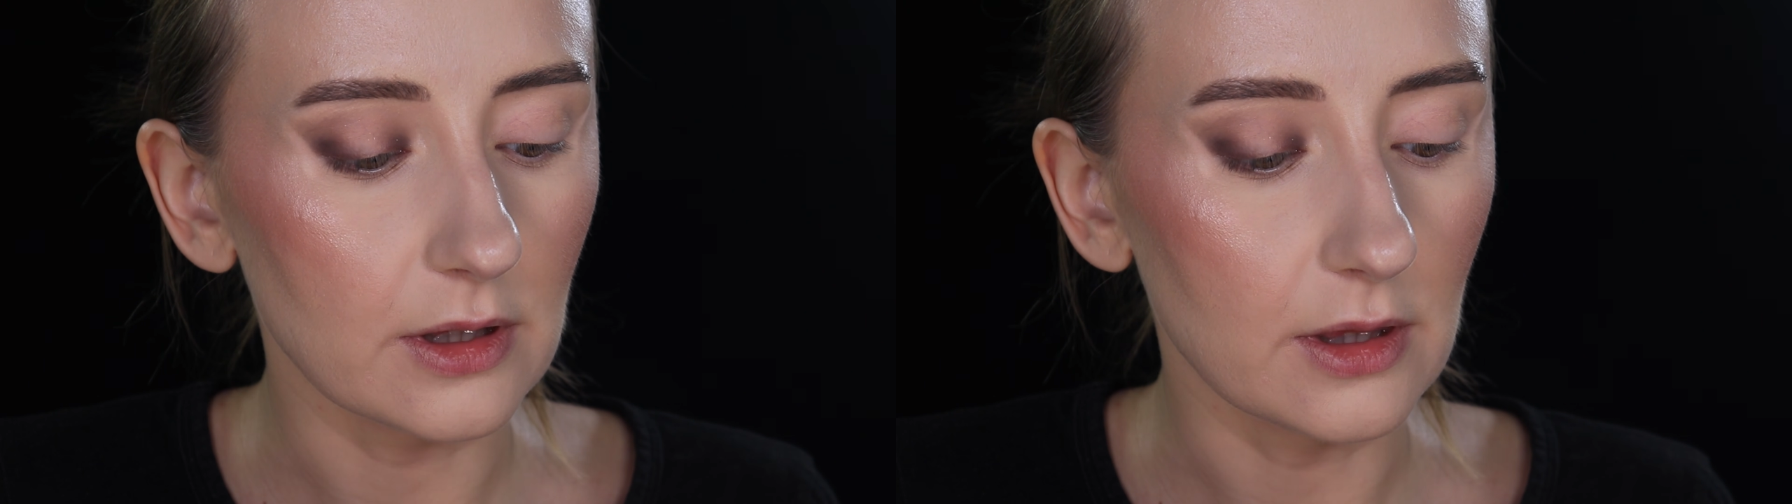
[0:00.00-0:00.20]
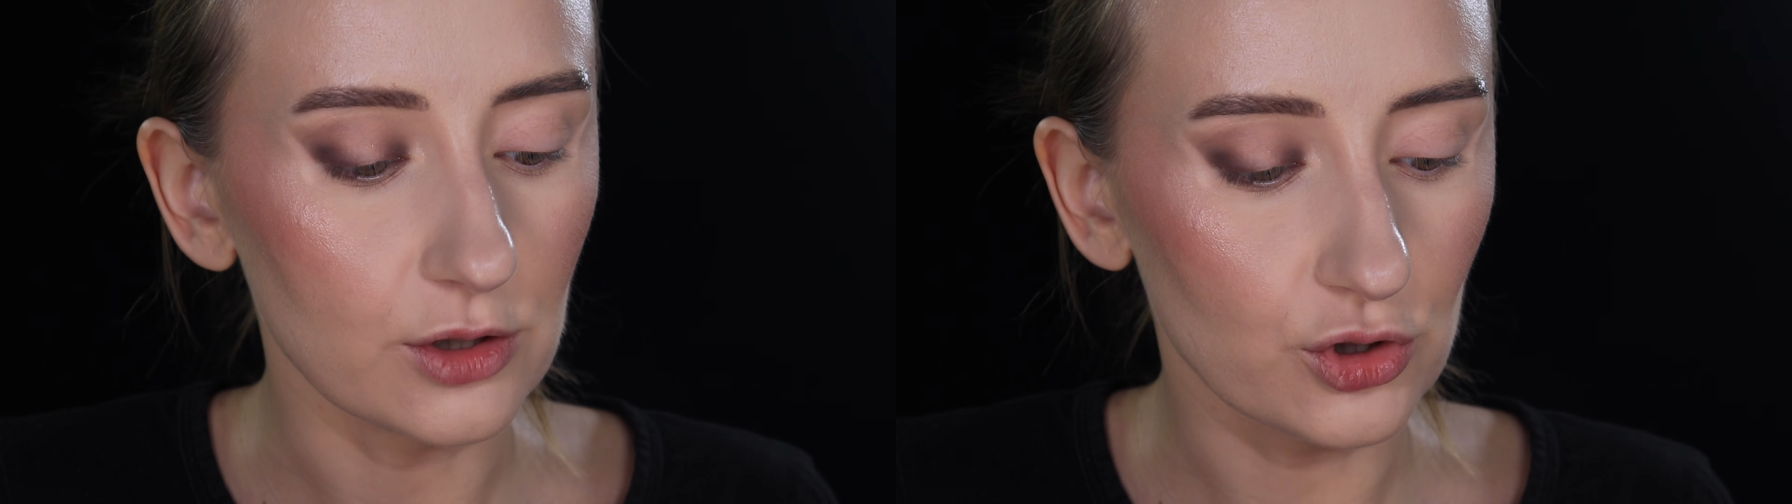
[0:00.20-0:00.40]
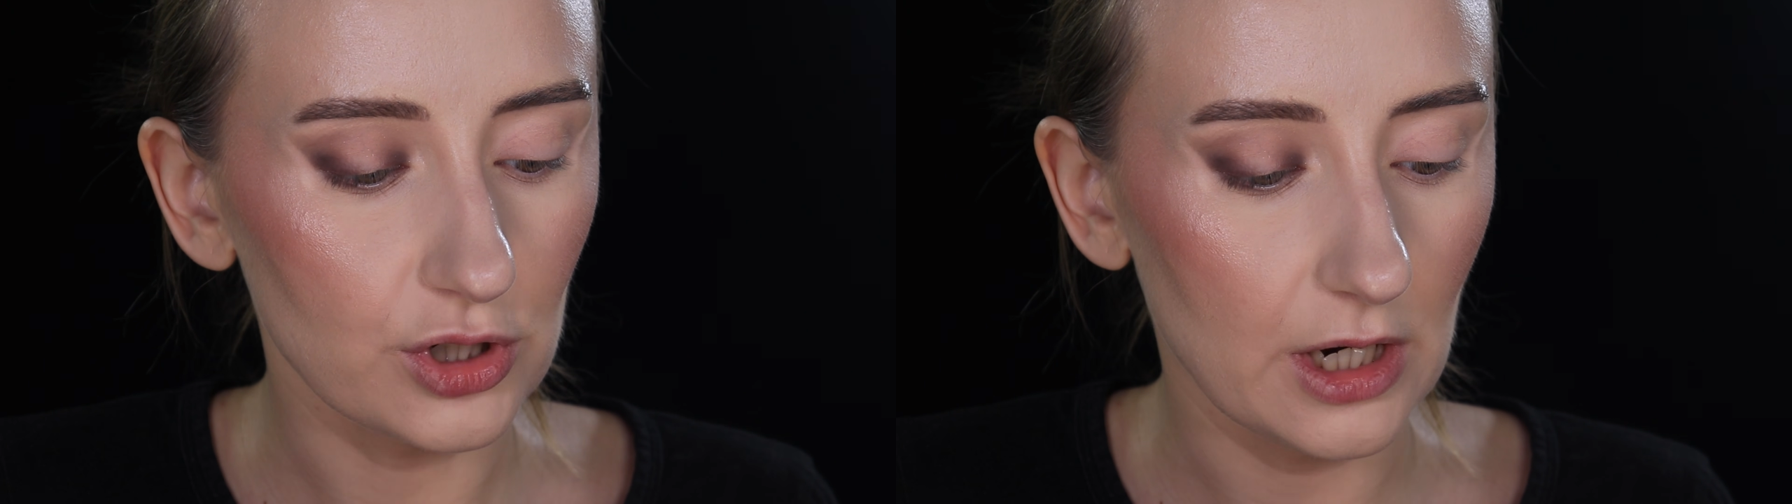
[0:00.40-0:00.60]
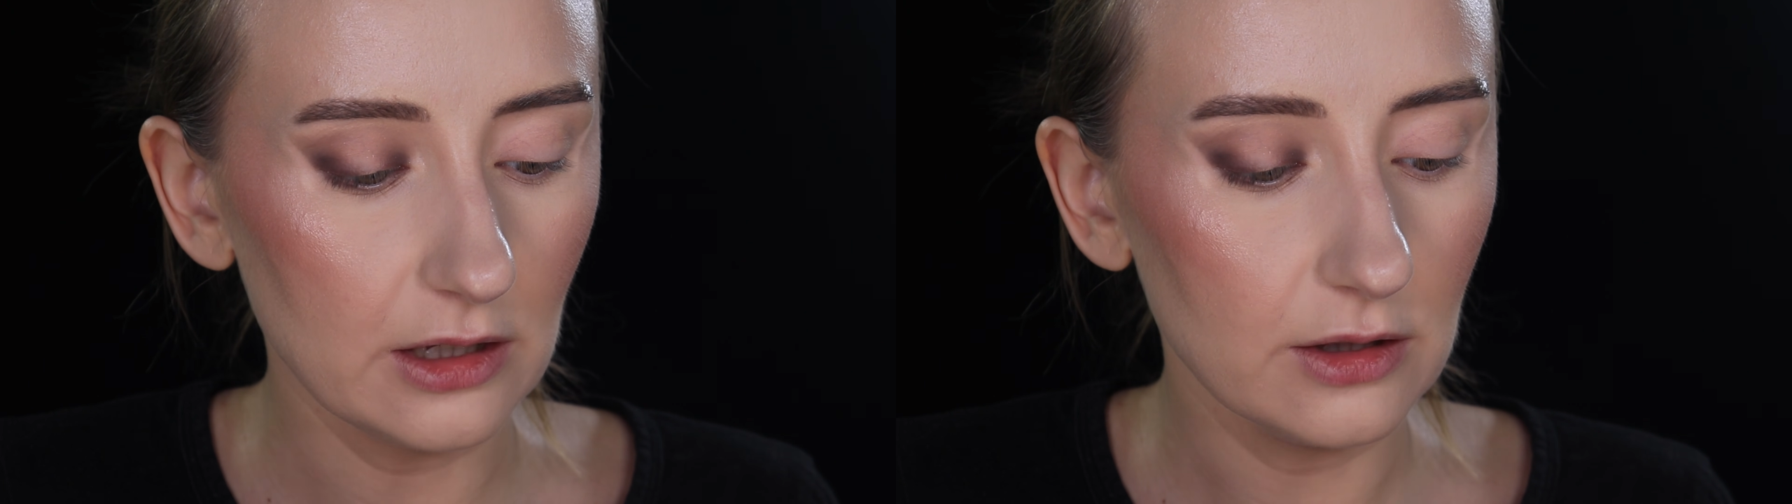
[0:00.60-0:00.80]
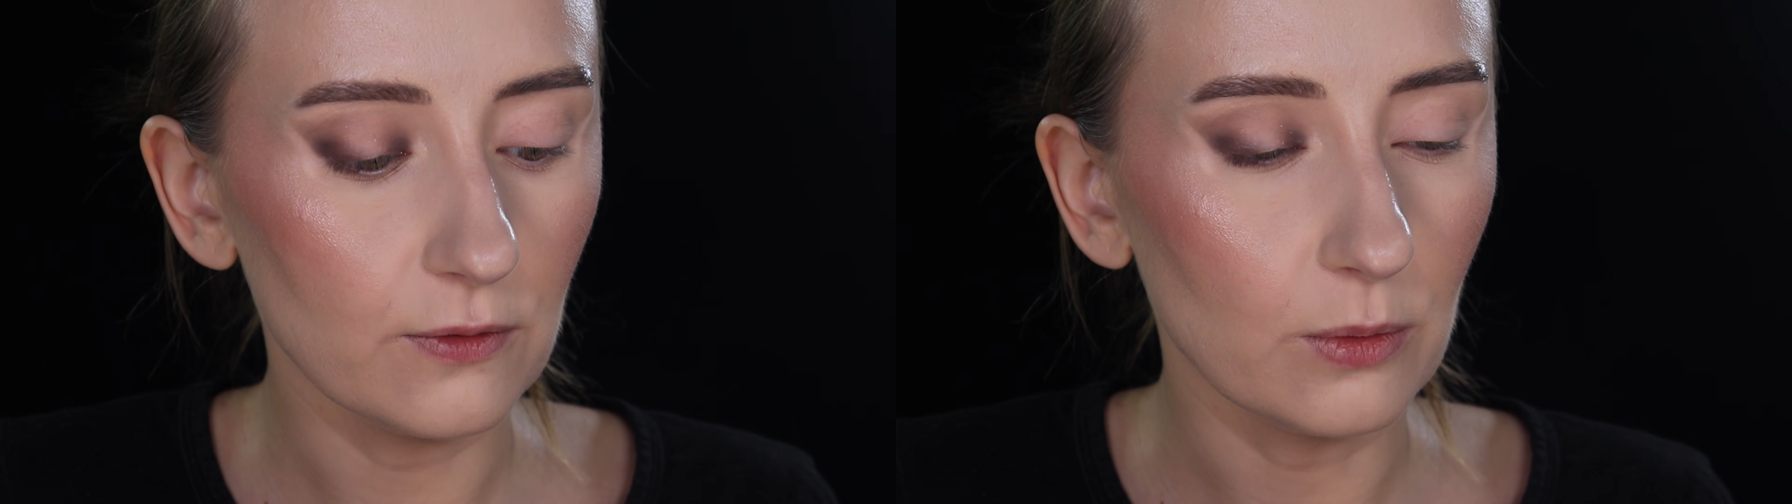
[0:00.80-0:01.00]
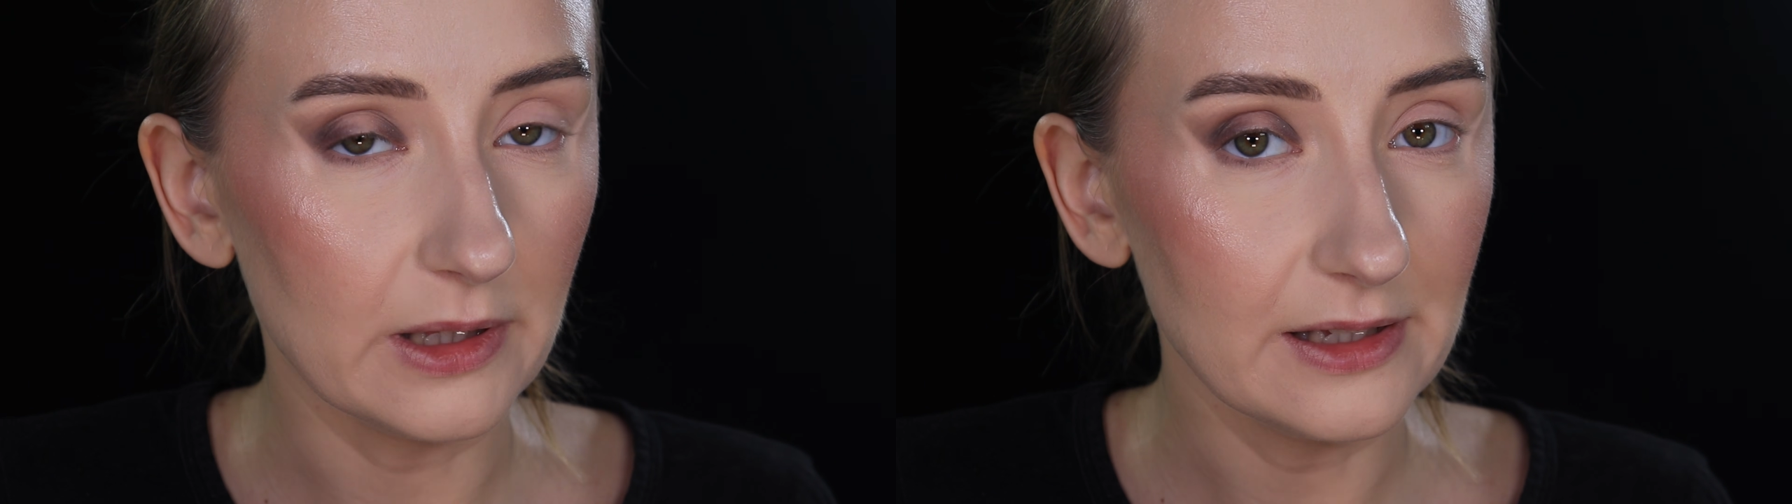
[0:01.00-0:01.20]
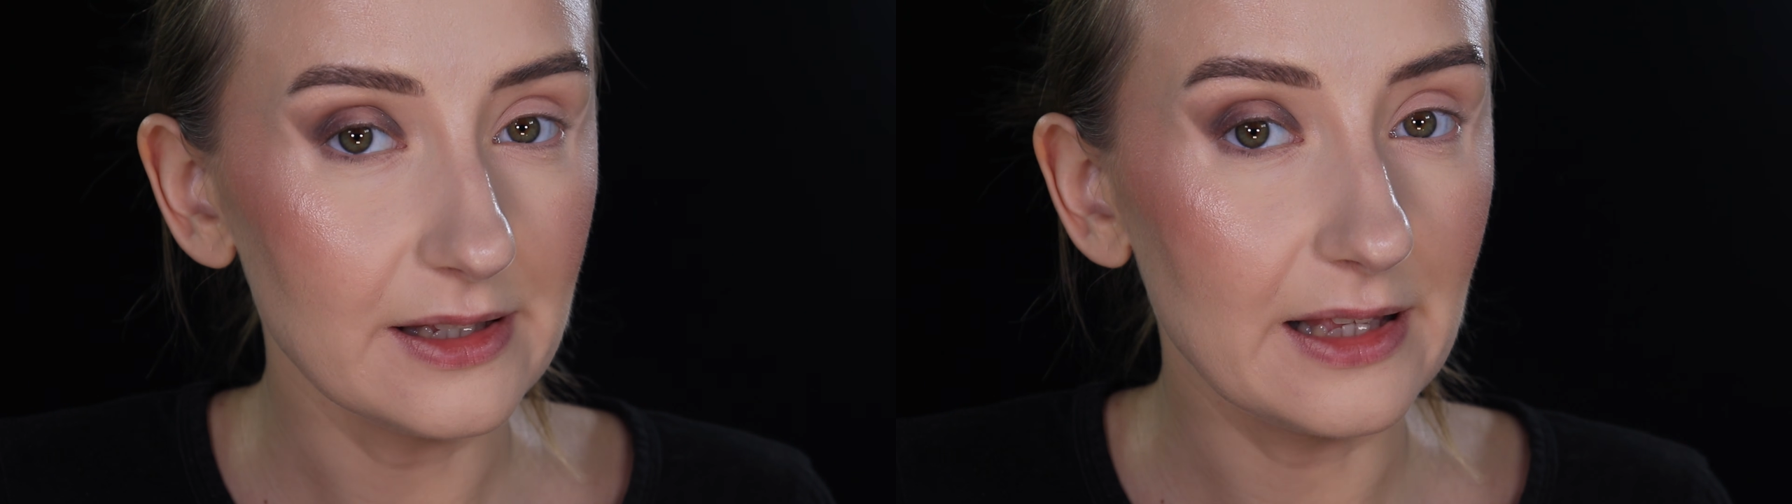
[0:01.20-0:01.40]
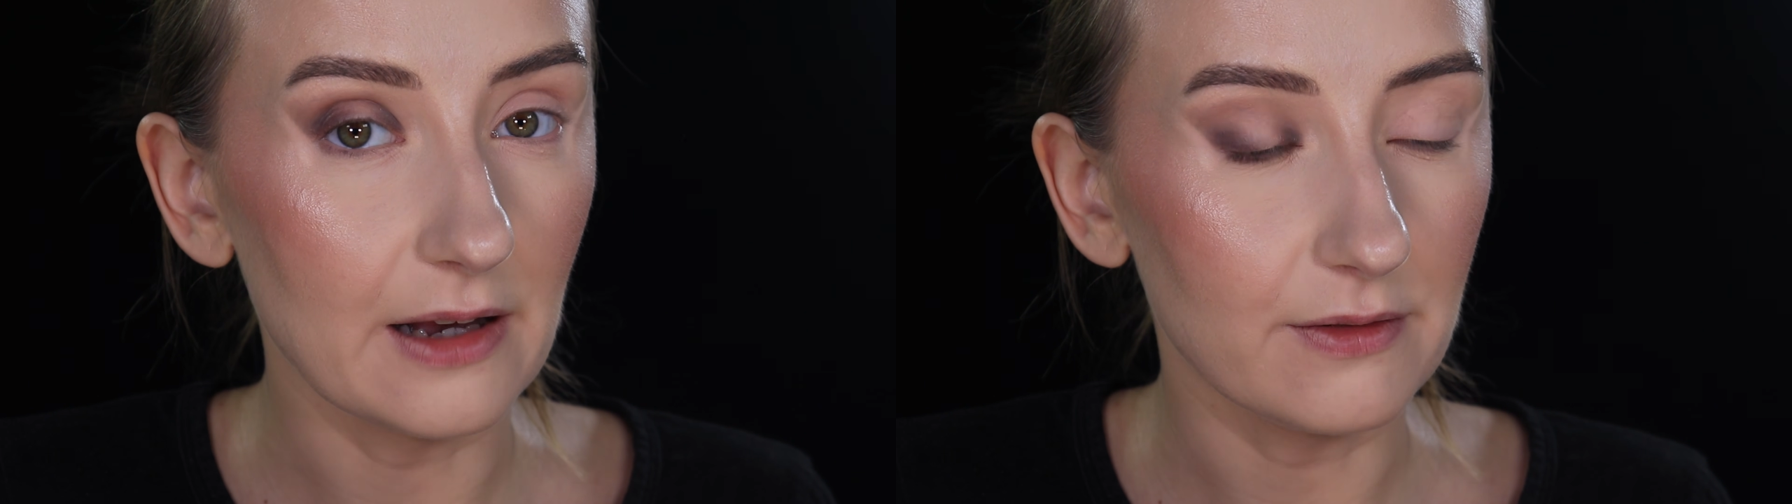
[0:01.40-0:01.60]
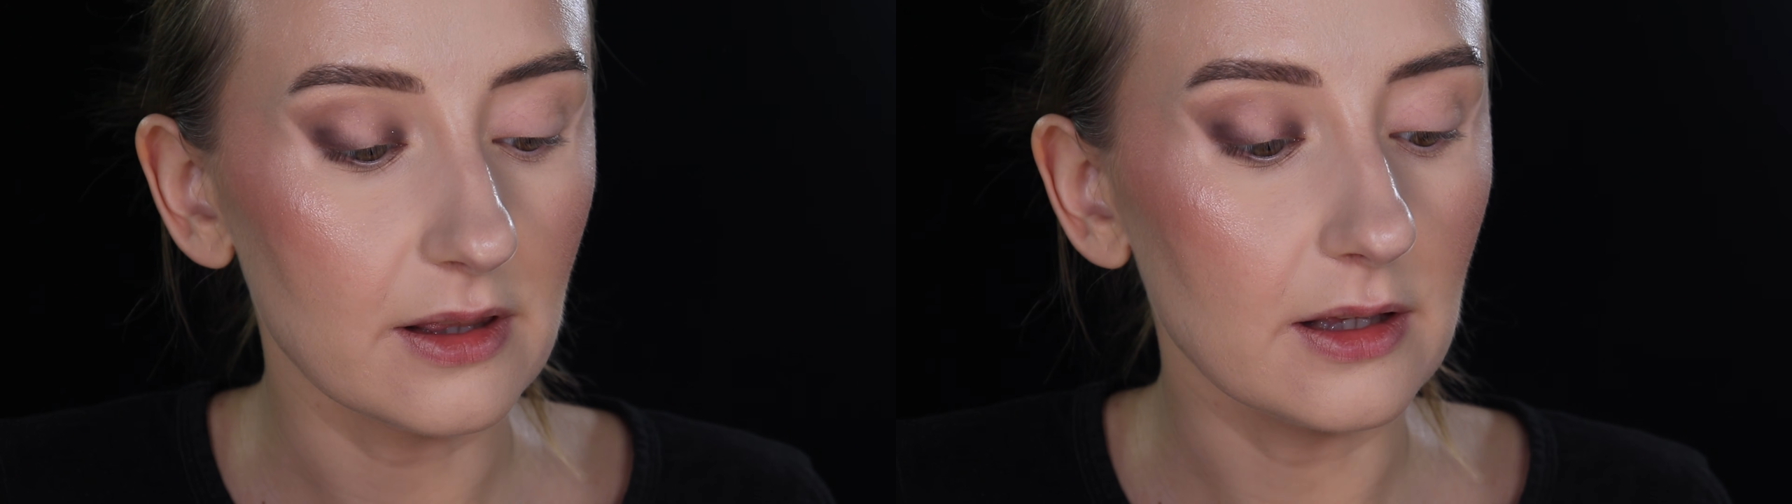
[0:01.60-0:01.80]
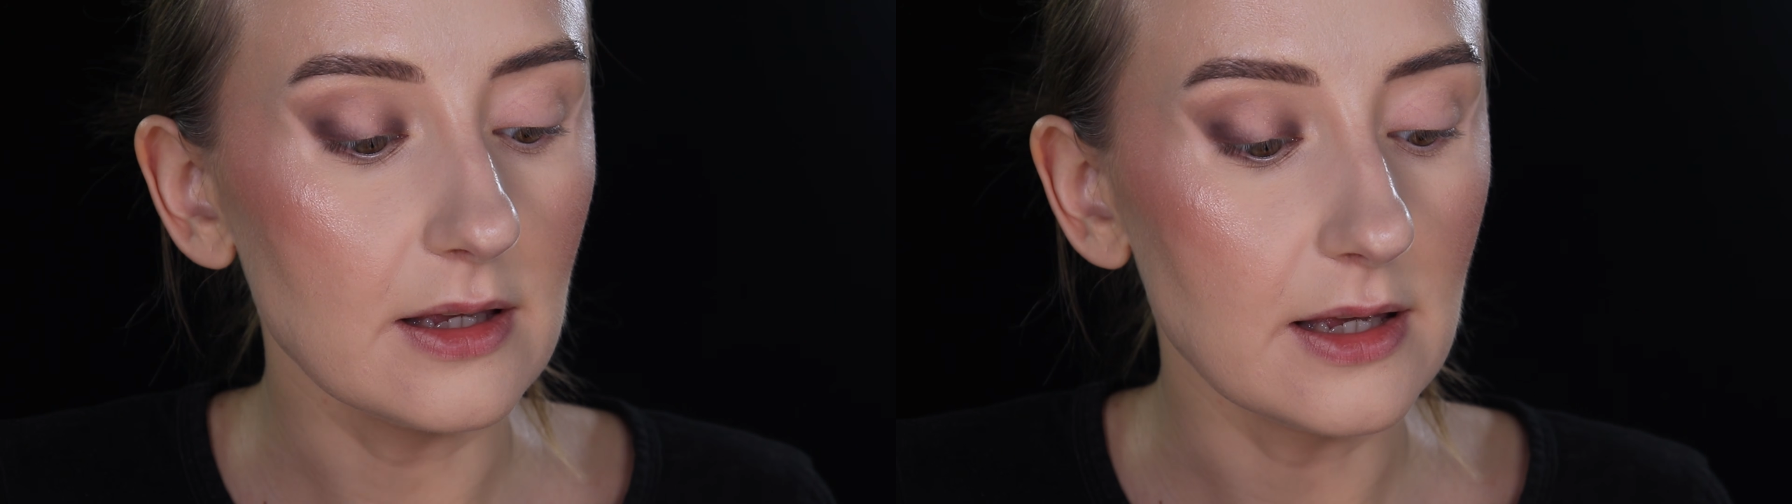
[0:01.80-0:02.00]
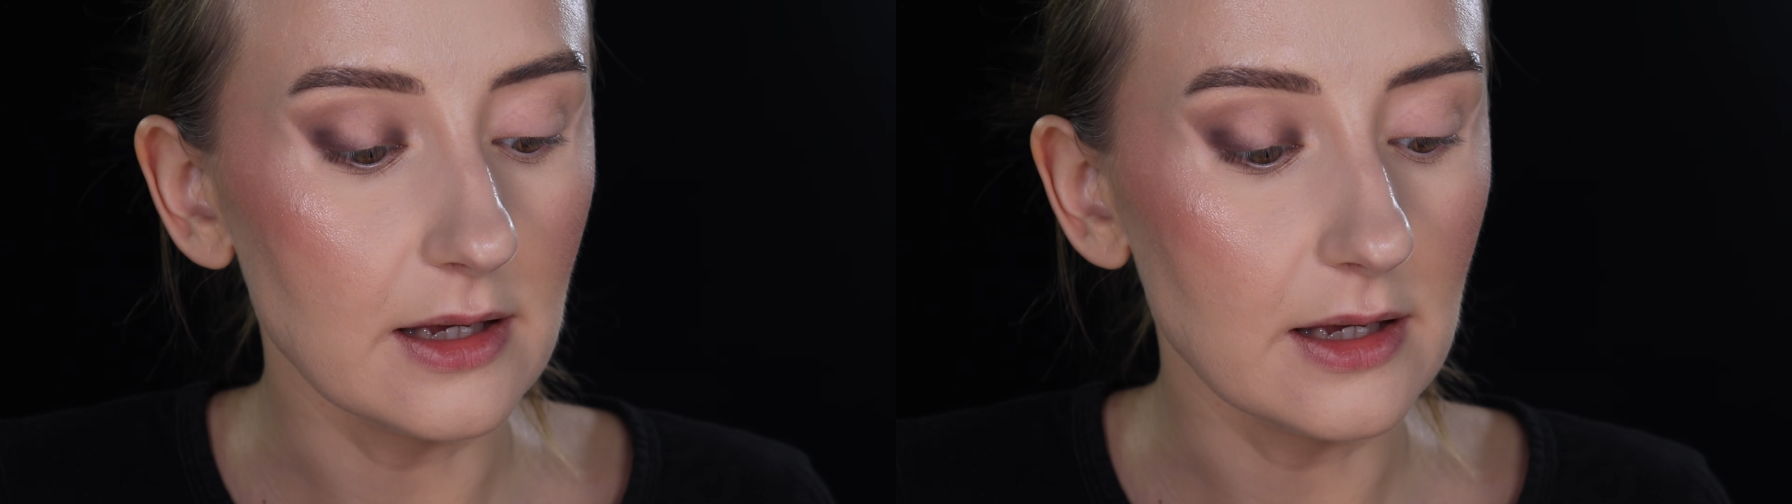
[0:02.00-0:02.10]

this shade for blending everything